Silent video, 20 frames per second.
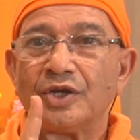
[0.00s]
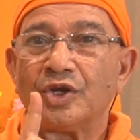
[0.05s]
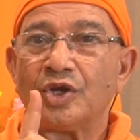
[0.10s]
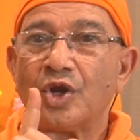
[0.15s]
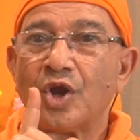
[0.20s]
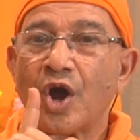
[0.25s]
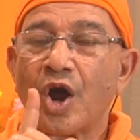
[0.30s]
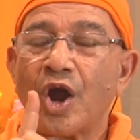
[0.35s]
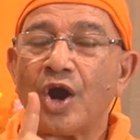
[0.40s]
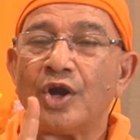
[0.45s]

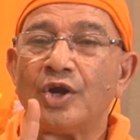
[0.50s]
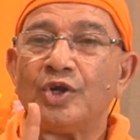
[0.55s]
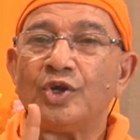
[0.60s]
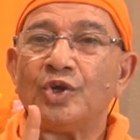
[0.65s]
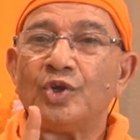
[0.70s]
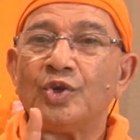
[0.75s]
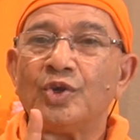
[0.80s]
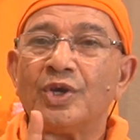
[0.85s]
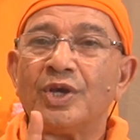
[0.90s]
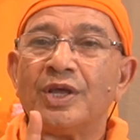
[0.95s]

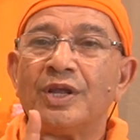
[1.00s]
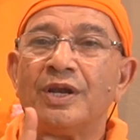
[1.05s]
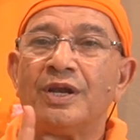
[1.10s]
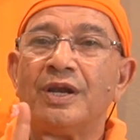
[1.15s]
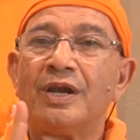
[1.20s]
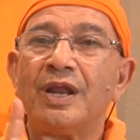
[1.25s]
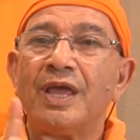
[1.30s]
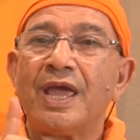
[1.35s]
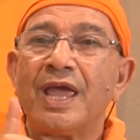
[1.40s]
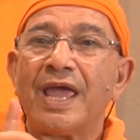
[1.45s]

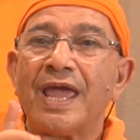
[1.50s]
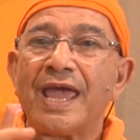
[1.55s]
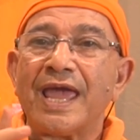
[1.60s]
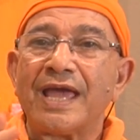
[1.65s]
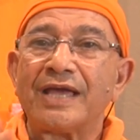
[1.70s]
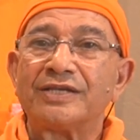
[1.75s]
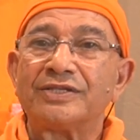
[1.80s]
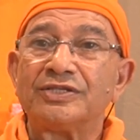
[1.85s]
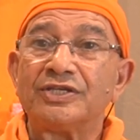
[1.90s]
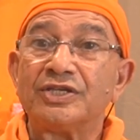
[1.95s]
non-dual
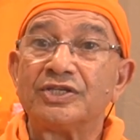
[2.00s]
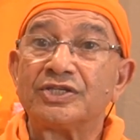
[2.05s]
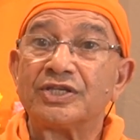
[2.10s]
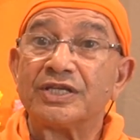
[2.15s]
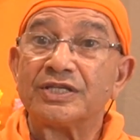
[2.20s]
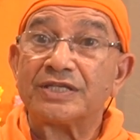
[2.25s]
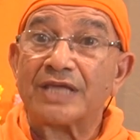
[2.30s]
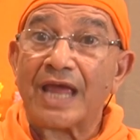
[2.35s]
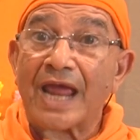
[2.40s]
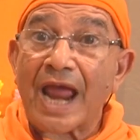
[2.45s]

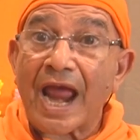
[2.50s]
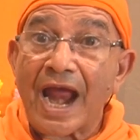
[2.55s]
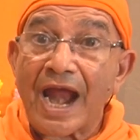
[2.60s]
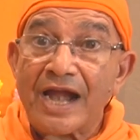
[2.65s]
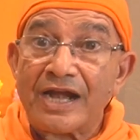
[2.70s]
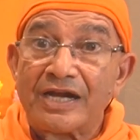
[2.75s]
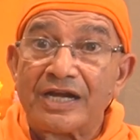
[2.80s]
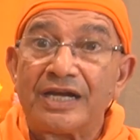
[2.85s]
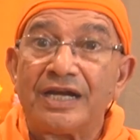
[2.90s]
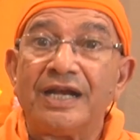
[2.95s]
existence,
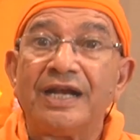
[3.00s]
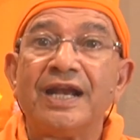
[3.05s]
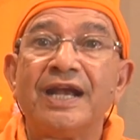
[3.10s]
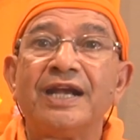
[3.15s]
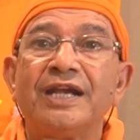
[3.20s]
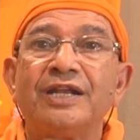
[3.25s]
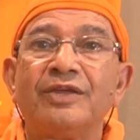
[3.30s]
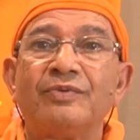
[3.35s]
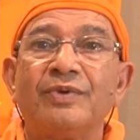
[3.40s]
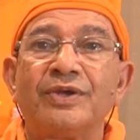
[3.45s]
at
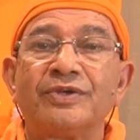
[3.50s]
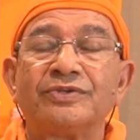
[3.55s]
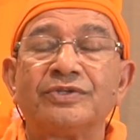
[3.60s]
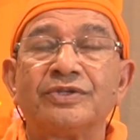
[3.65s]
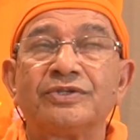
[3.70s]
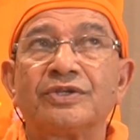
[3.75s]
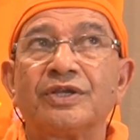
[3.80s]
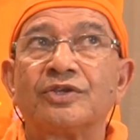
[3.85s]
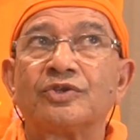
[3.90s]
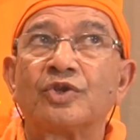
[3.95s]
relative
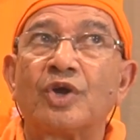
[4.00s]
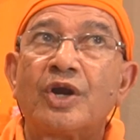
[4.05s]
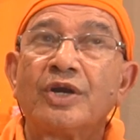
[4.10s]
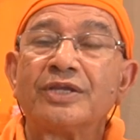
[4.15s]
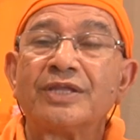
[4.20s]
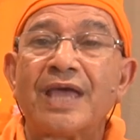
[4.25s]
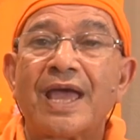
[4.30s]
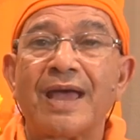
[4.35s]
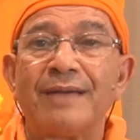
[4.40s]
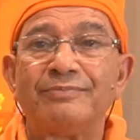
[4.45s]
existence, not
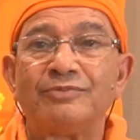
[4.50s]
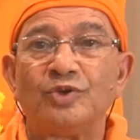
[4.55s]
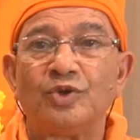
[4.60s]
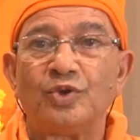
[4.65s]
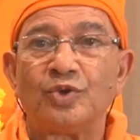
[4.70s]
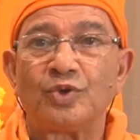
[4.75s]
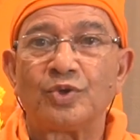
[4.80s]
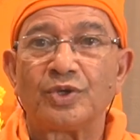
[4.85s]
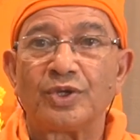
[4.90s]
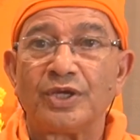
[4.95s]
the
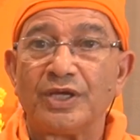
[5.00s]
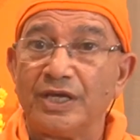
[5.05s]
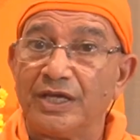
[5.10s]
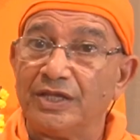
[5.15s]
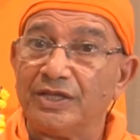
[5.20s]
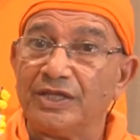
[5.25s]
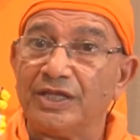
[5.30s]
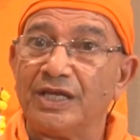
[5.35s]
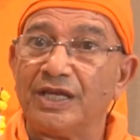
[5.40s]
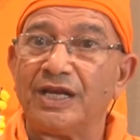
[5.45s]
absolute,
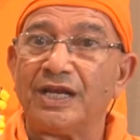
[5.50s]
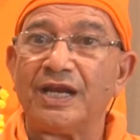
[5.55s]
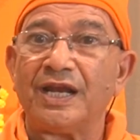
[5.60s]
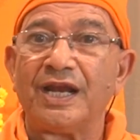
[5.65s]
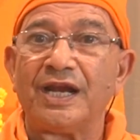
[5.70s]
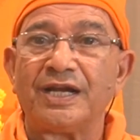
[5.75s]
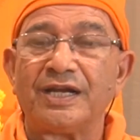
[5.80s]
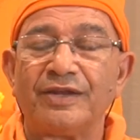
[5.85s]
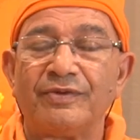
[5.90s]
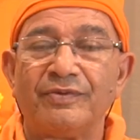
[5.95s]
in the
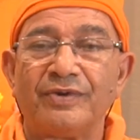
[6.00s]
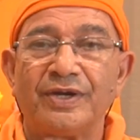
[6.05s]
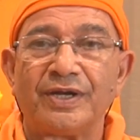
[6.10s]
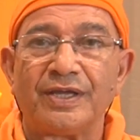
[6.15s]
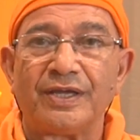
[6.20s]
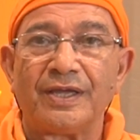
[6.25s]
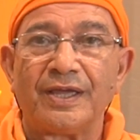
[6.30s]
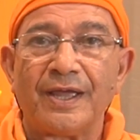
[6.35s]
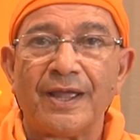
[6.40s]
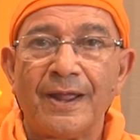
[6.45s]

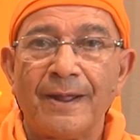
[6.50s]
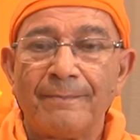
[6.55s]
relativity.